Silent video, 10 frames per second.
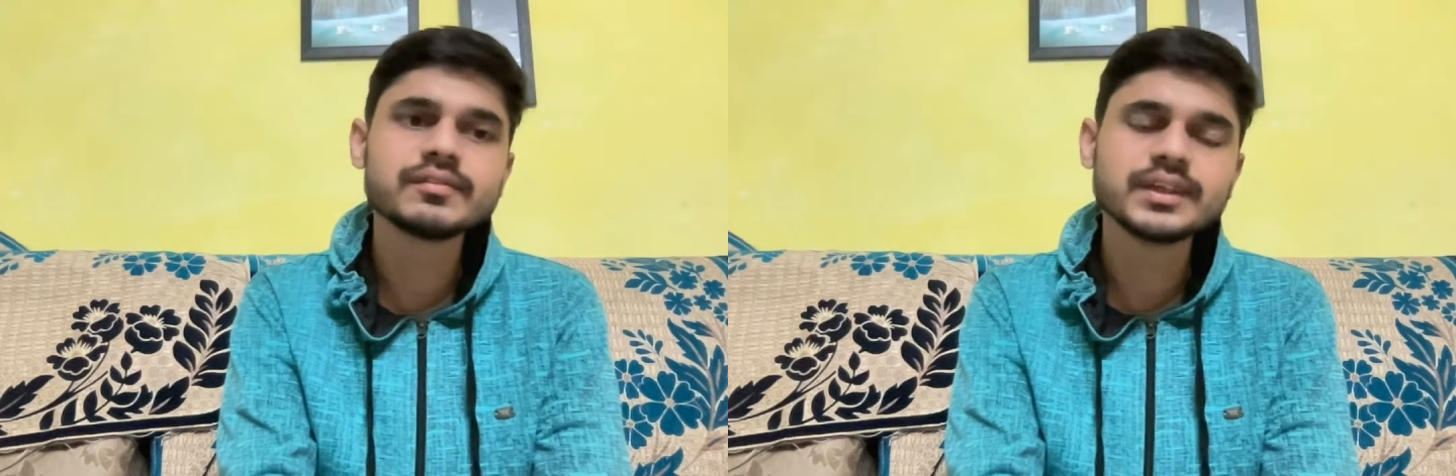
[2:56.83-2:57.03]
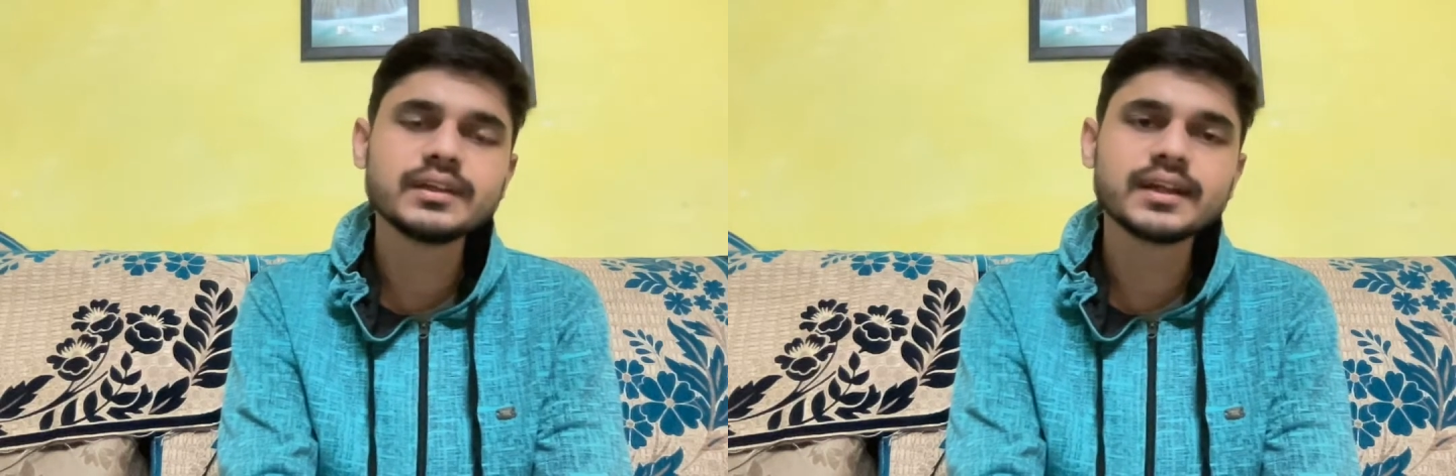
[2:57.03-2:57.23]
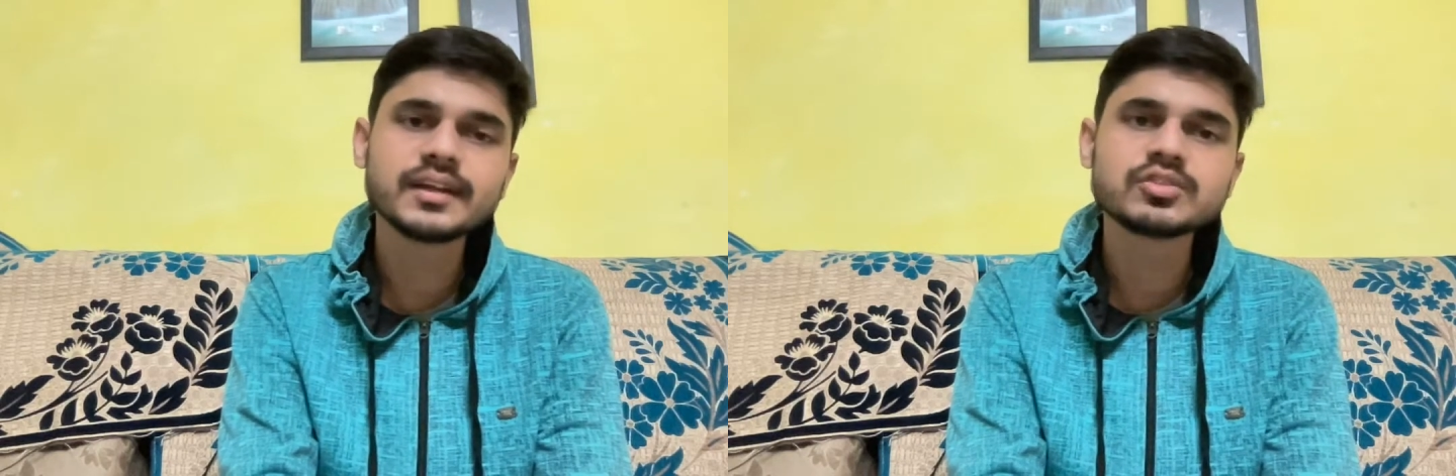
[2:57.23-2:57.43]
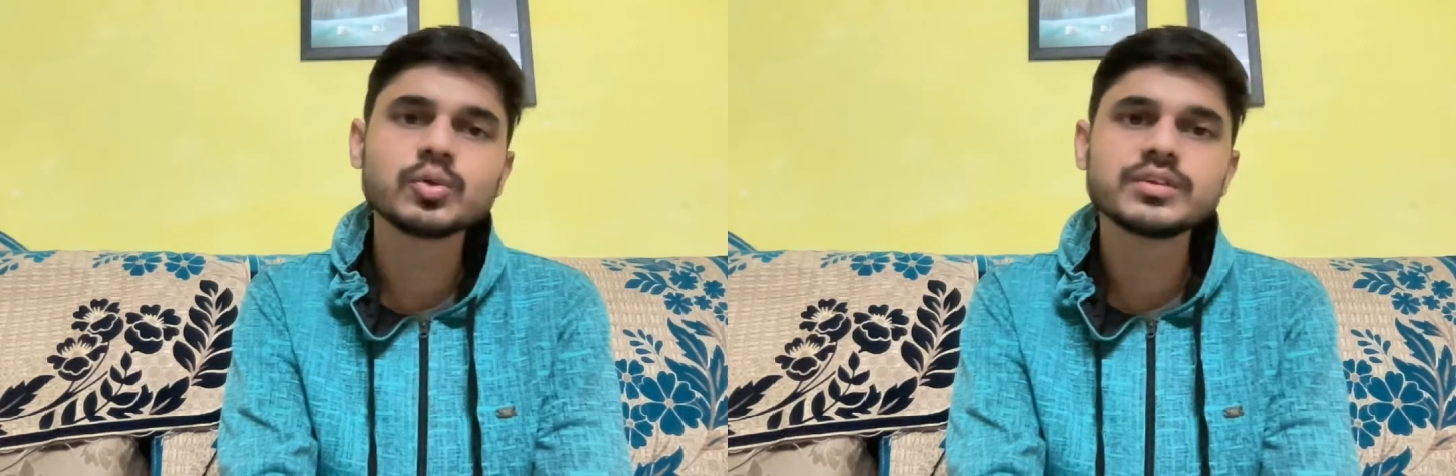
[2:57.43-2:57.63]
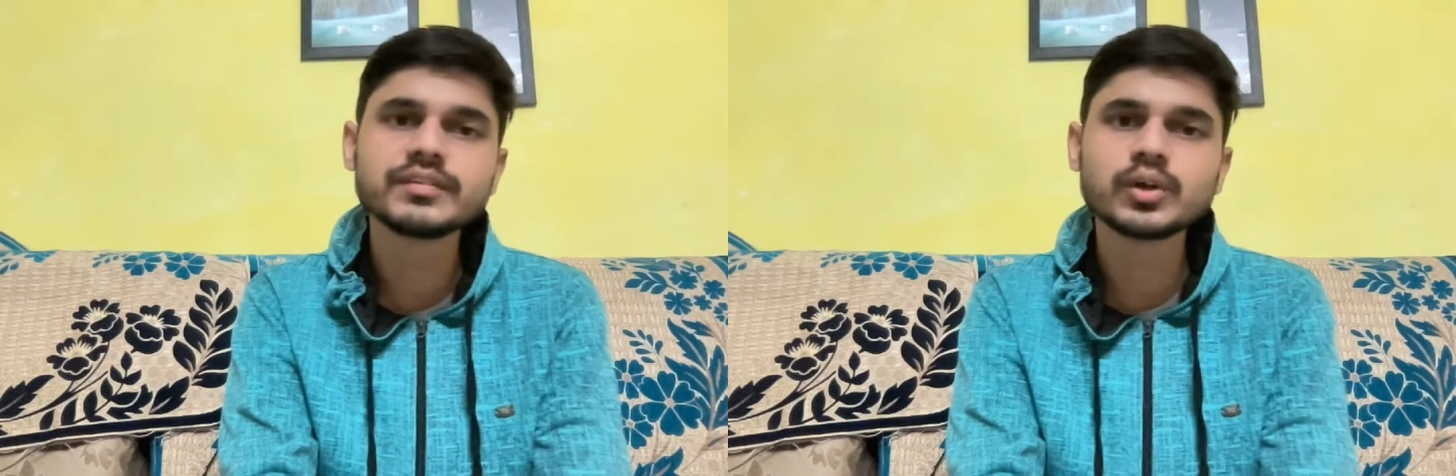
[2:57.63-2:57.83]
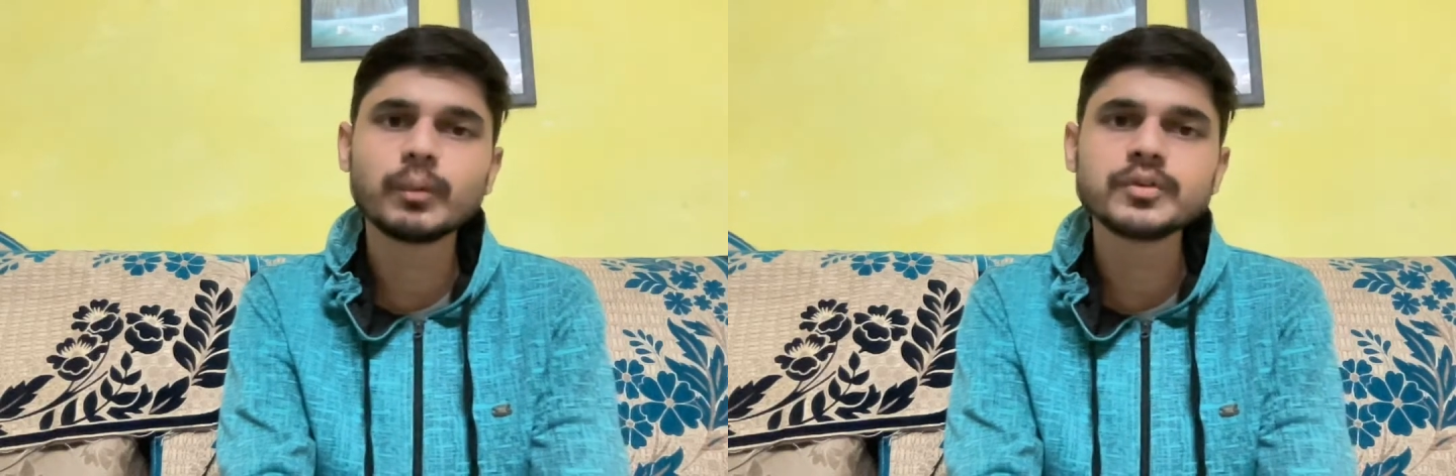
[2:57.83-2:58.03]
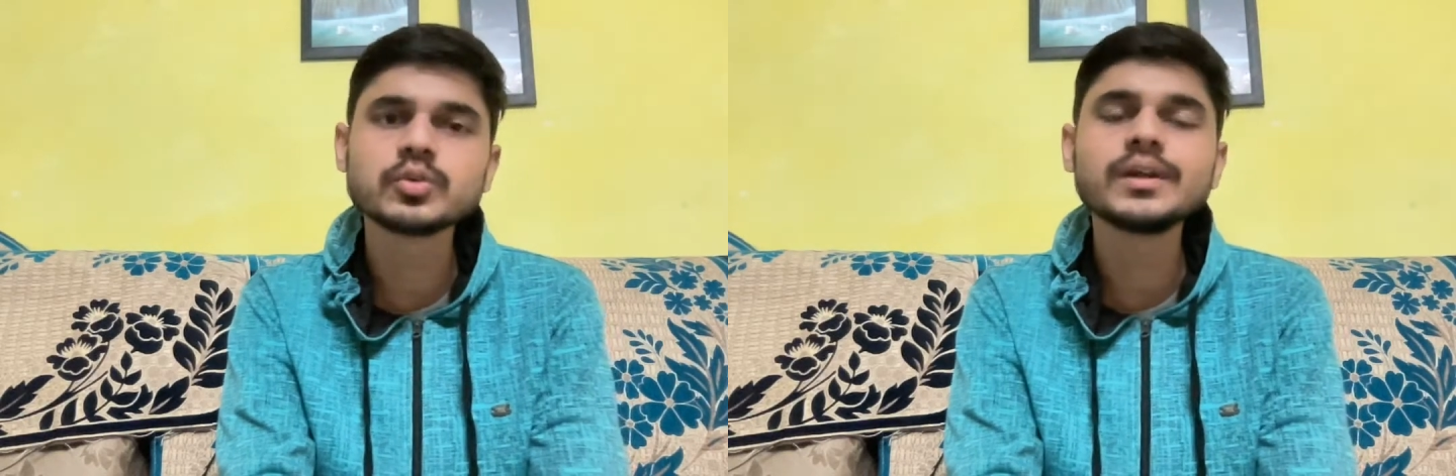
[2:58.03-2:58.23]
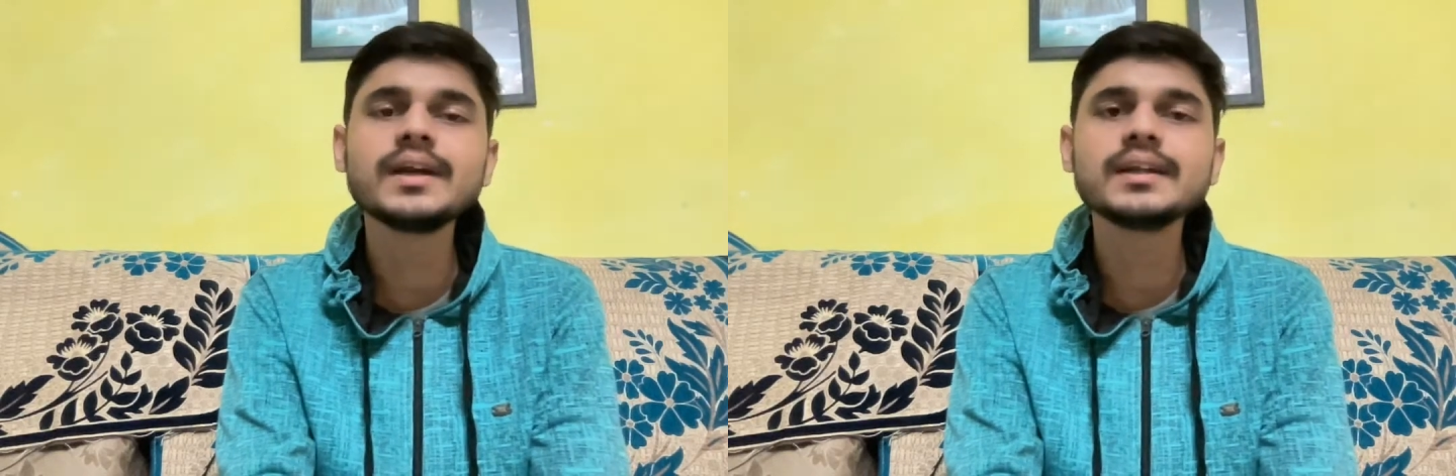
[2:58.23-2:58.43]
within their exclusive economic
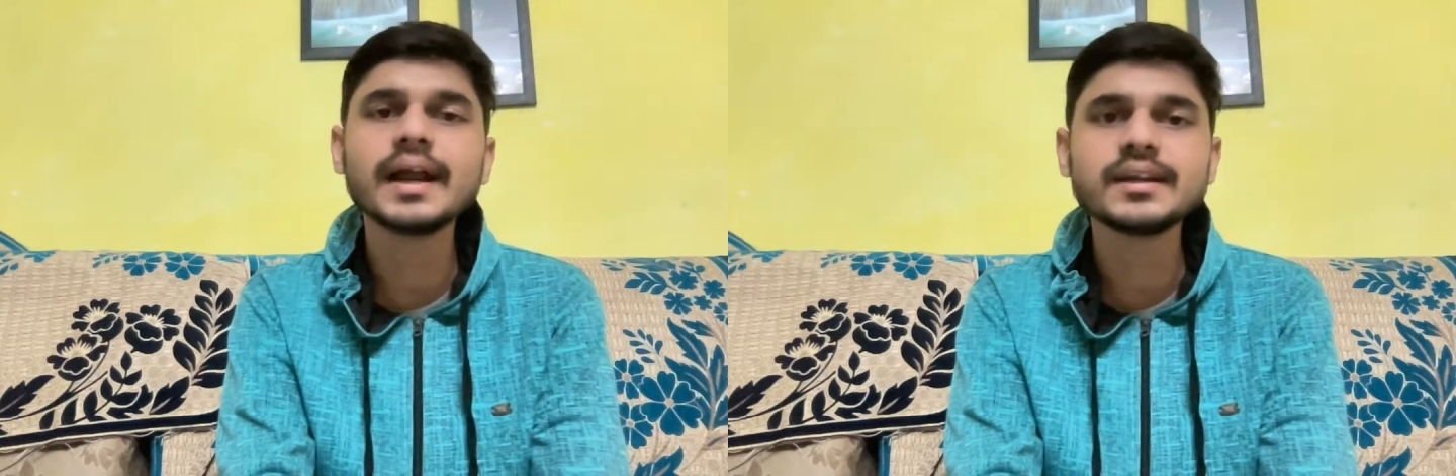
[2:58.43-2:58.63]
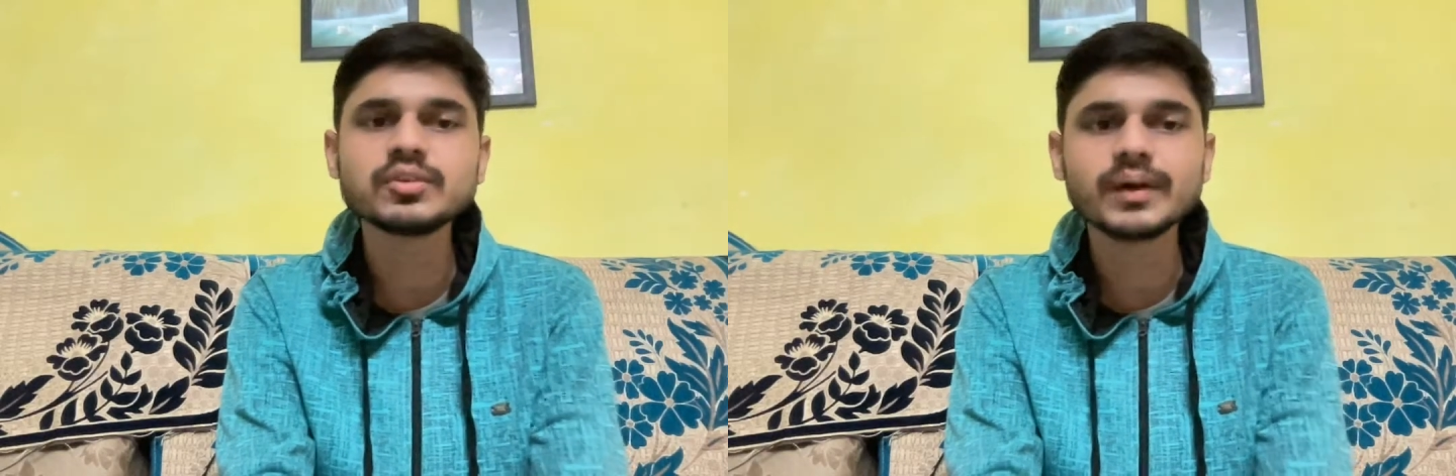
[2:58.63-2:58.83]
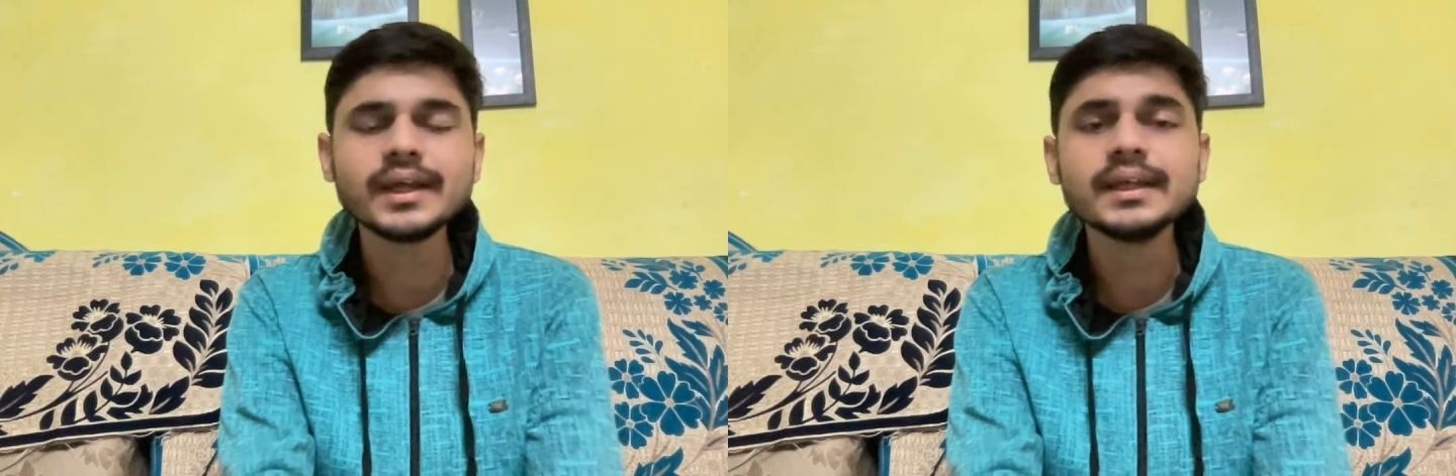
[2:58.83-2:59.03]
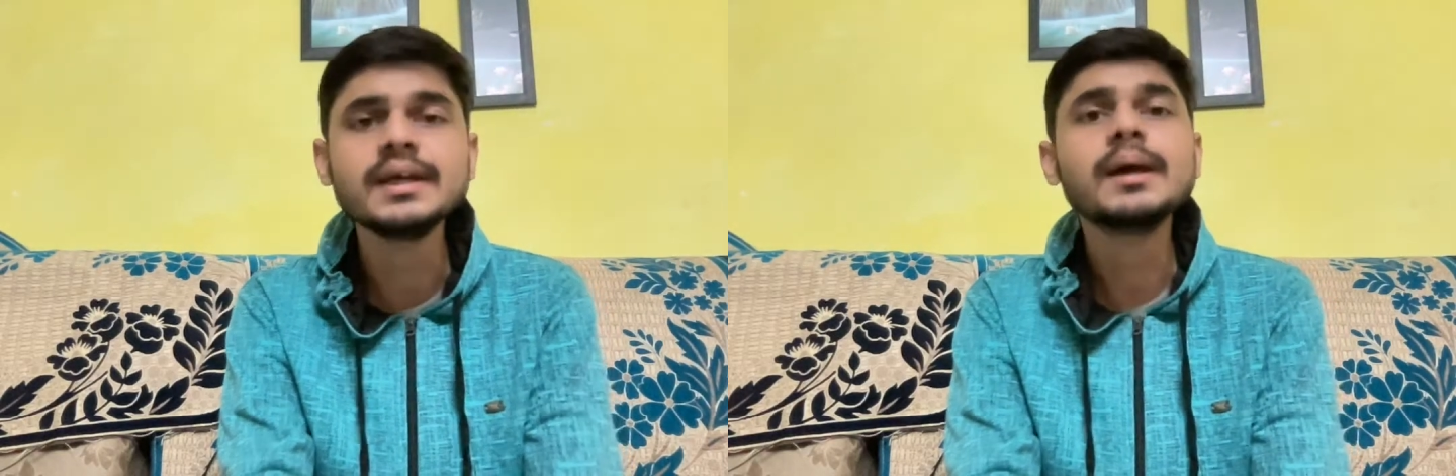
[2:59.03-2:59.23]
zone, and that is why